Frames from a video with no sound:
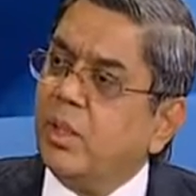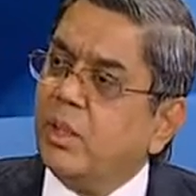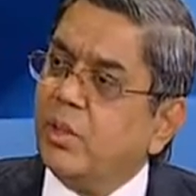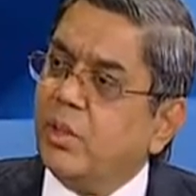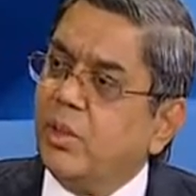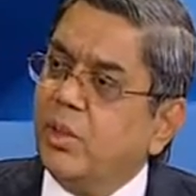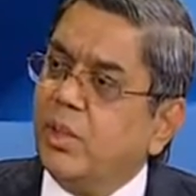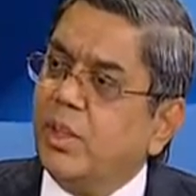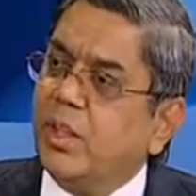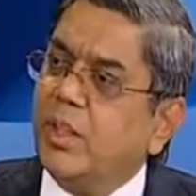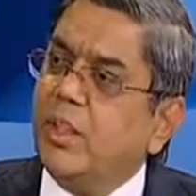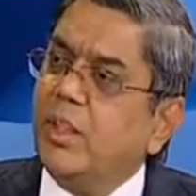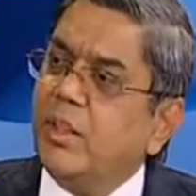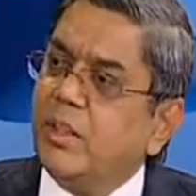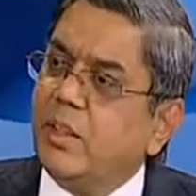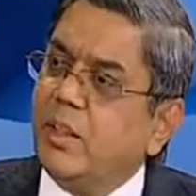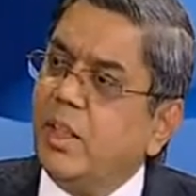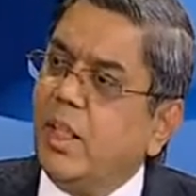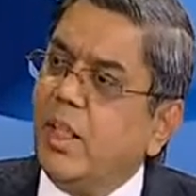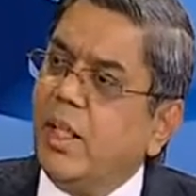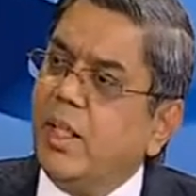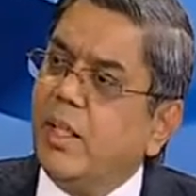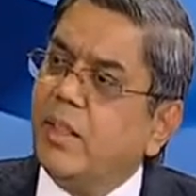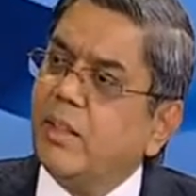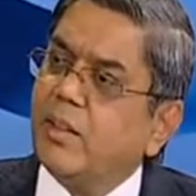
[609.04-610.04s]
So this
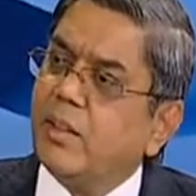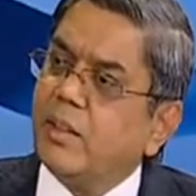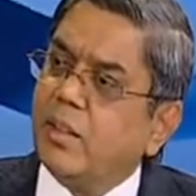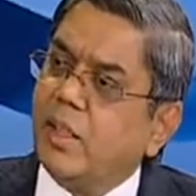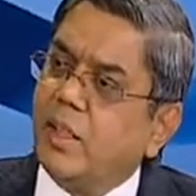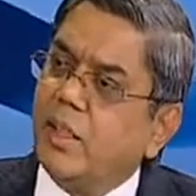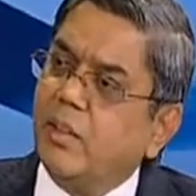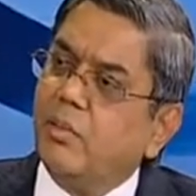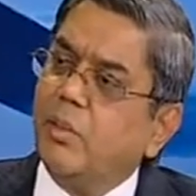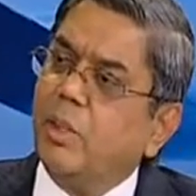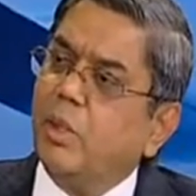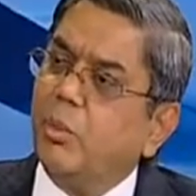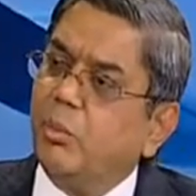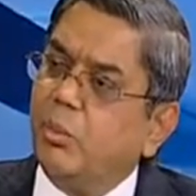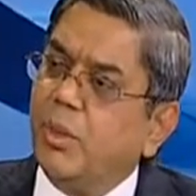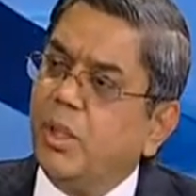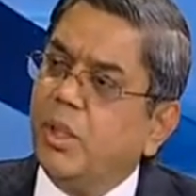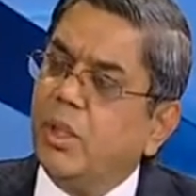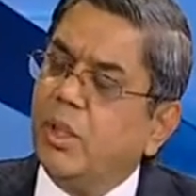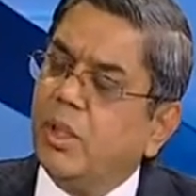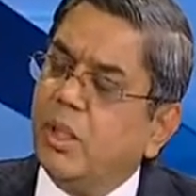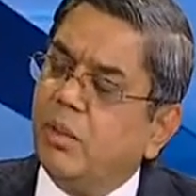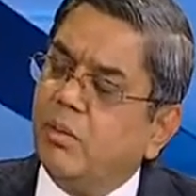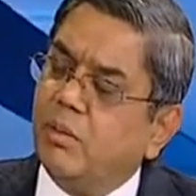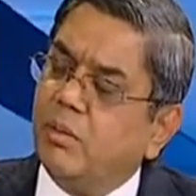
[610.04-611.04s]
has given
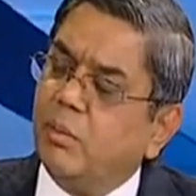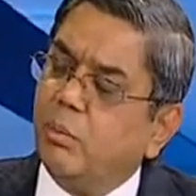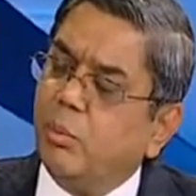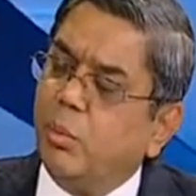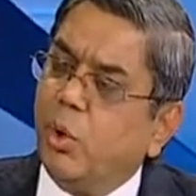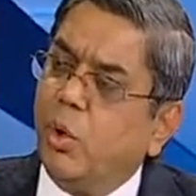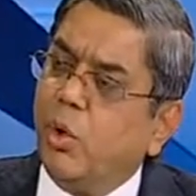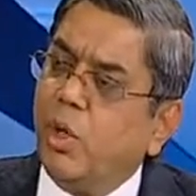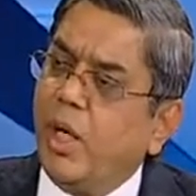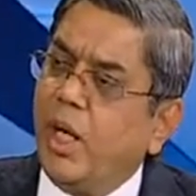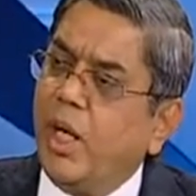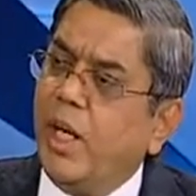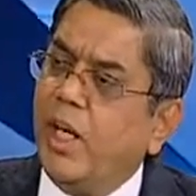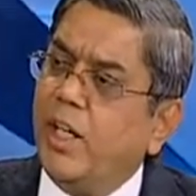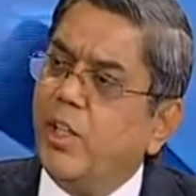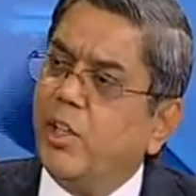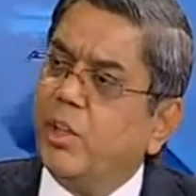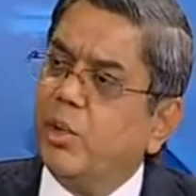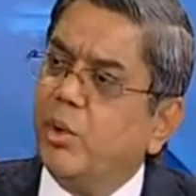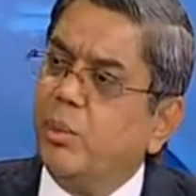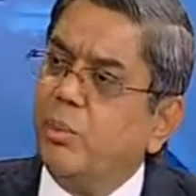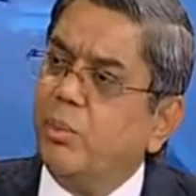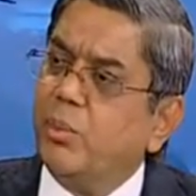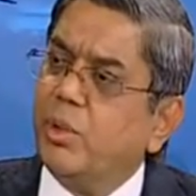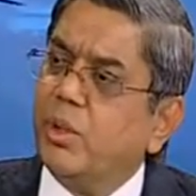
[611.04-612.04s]
me more
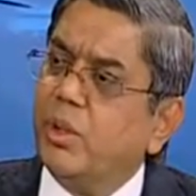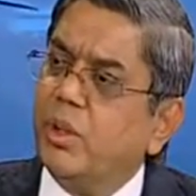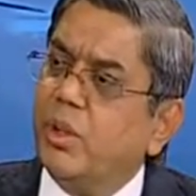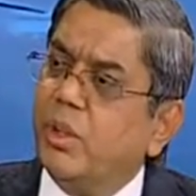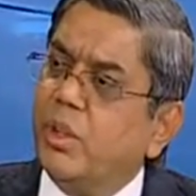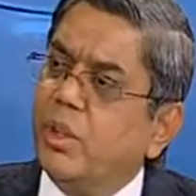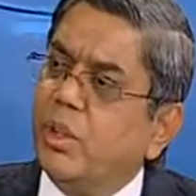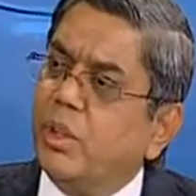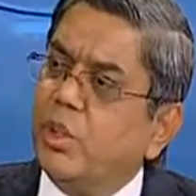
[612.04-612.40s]
headrooms